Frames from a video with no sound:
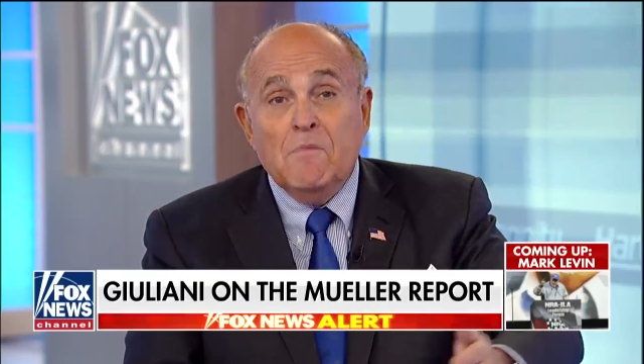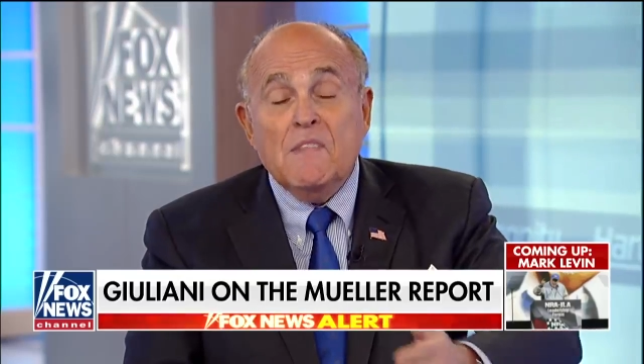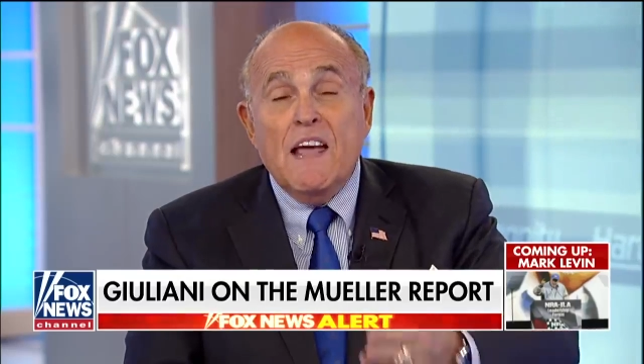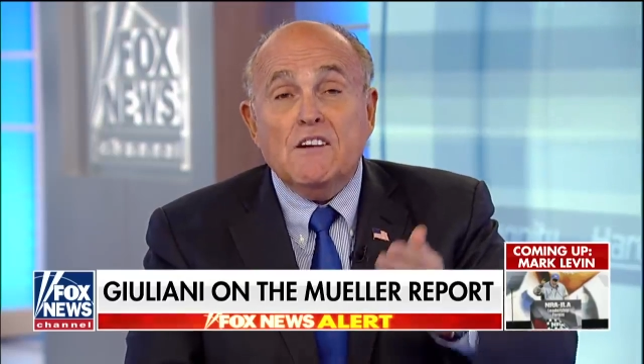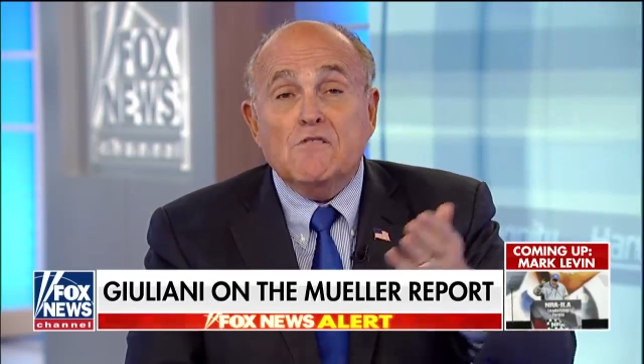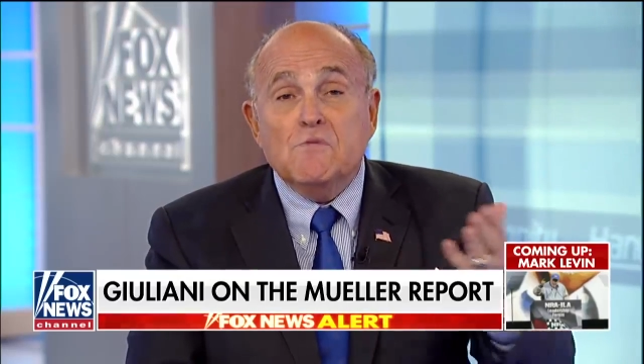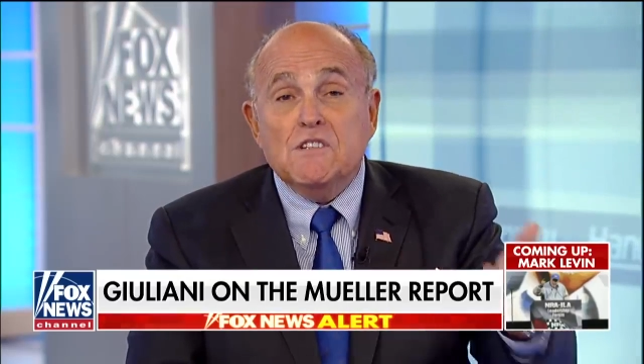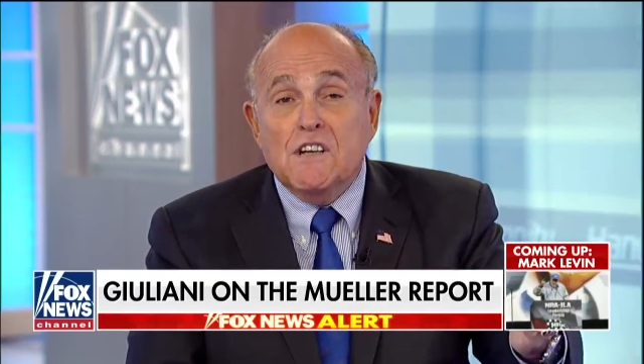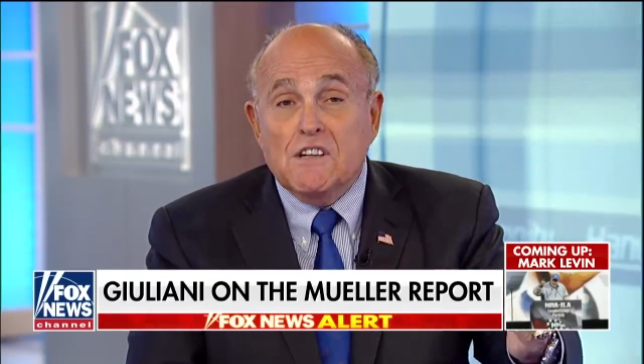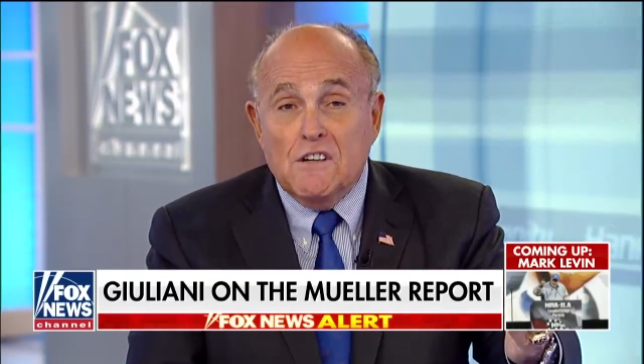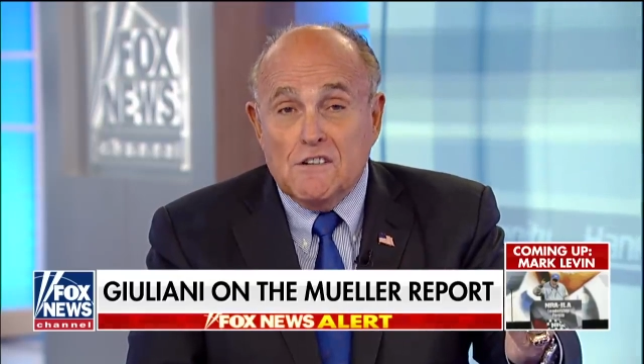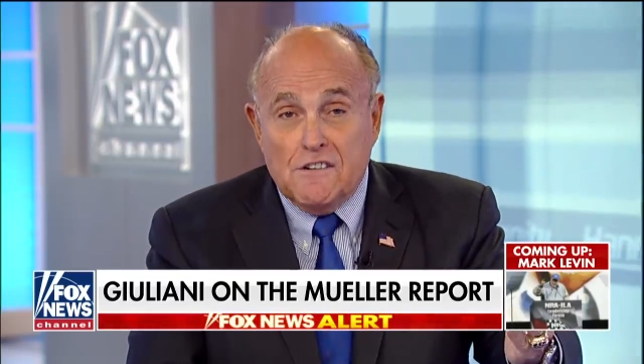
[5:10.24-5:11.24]
That's a
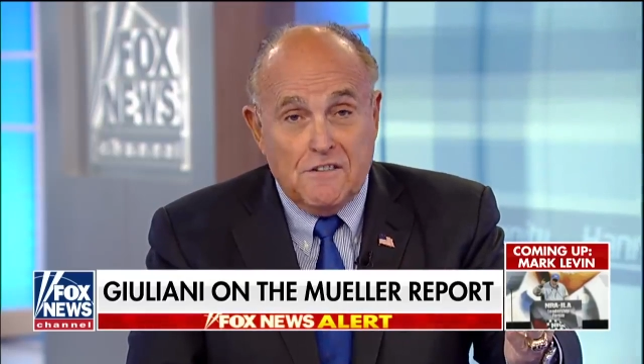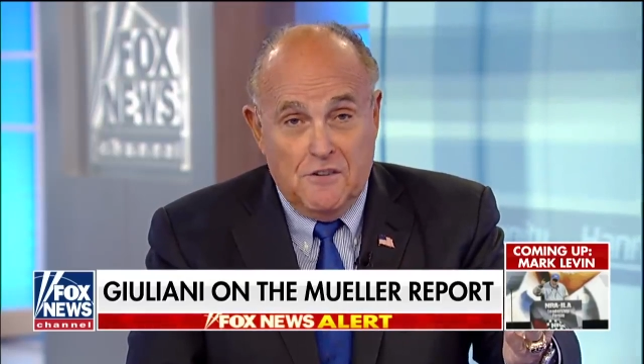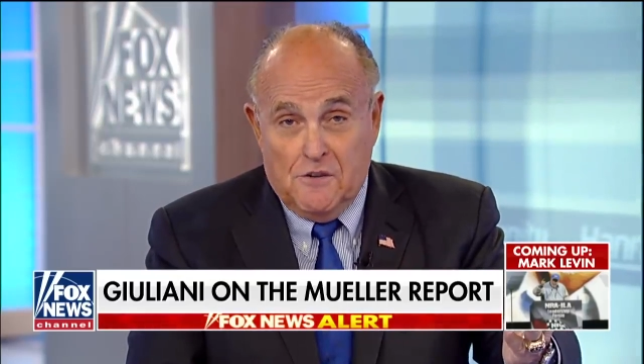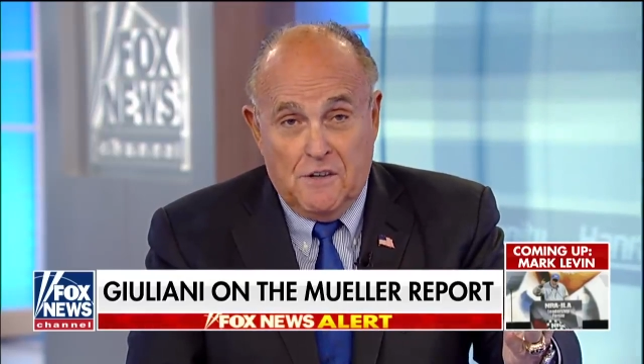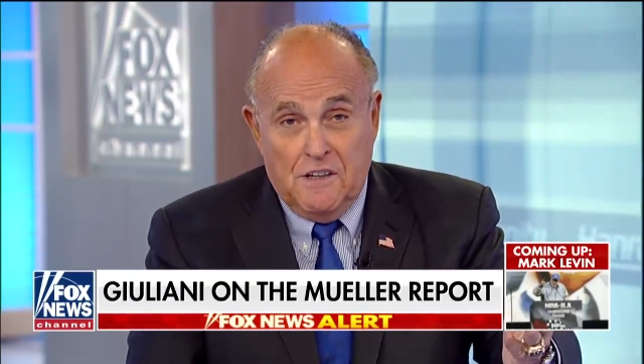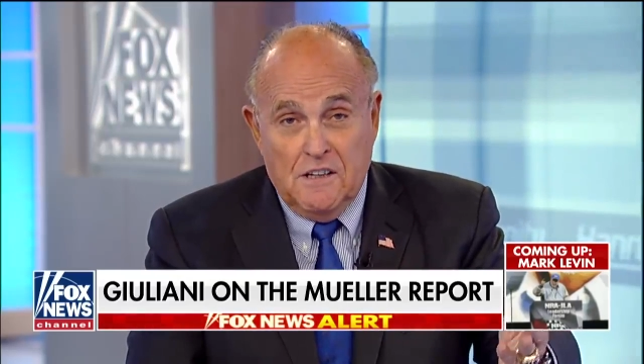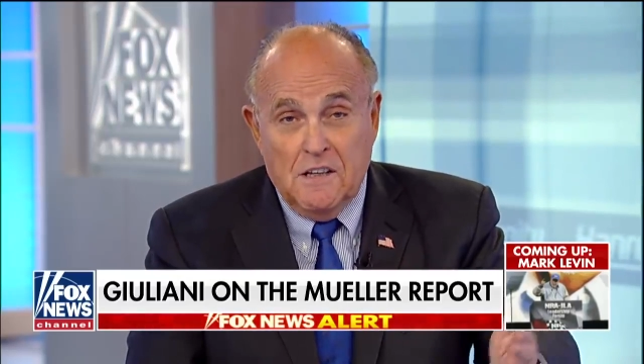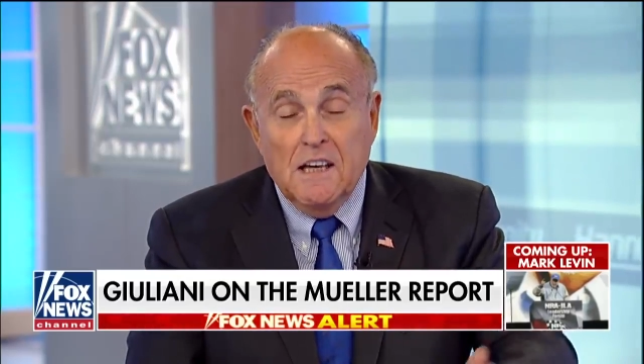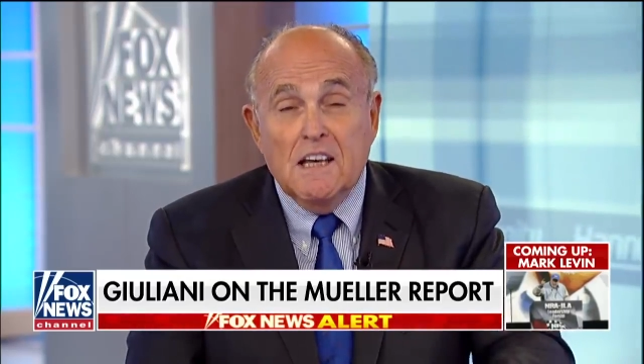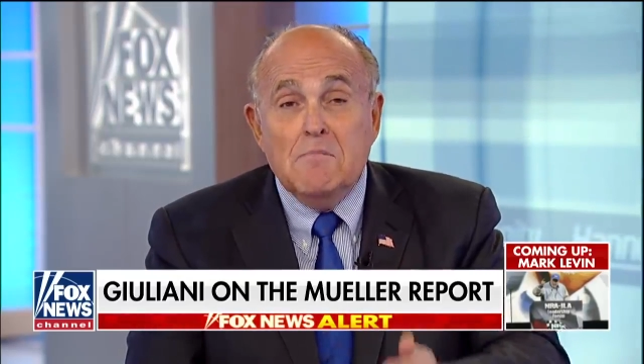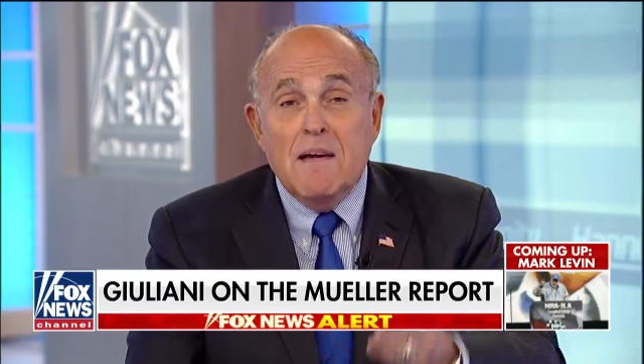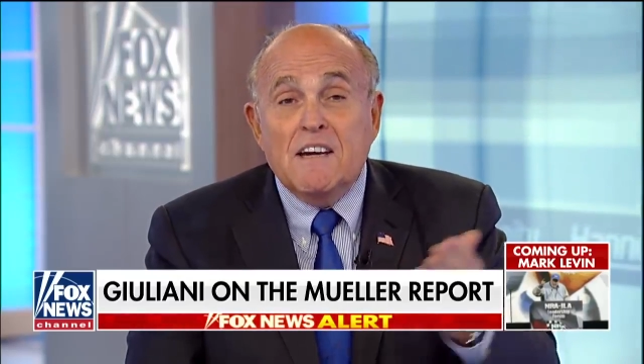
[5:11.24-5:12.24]
ridiculous theory.
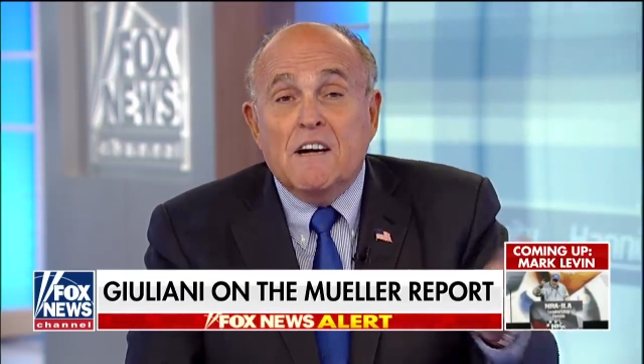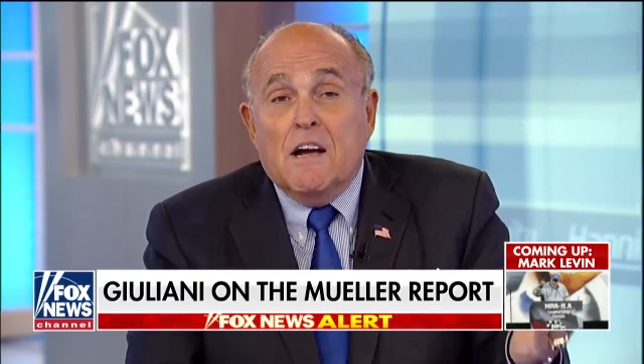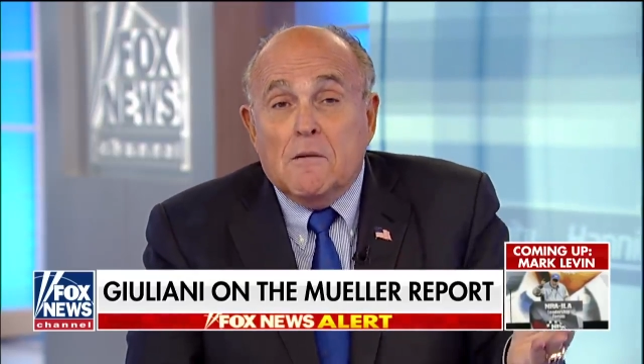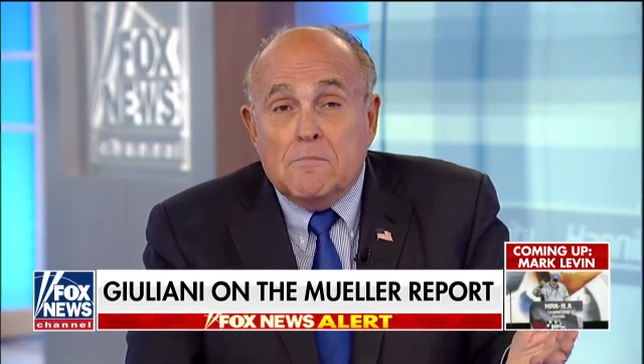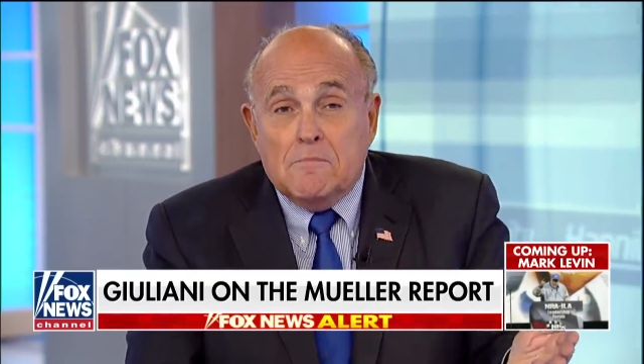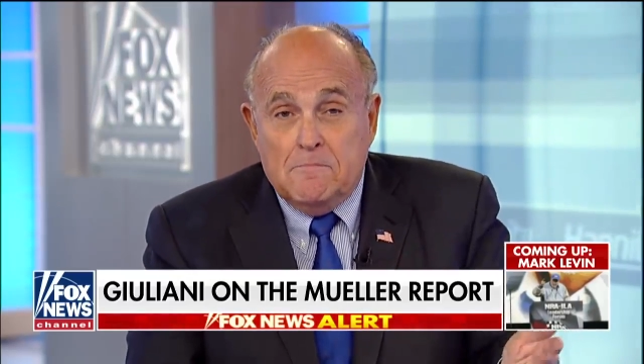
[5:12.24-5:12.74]
He made it up.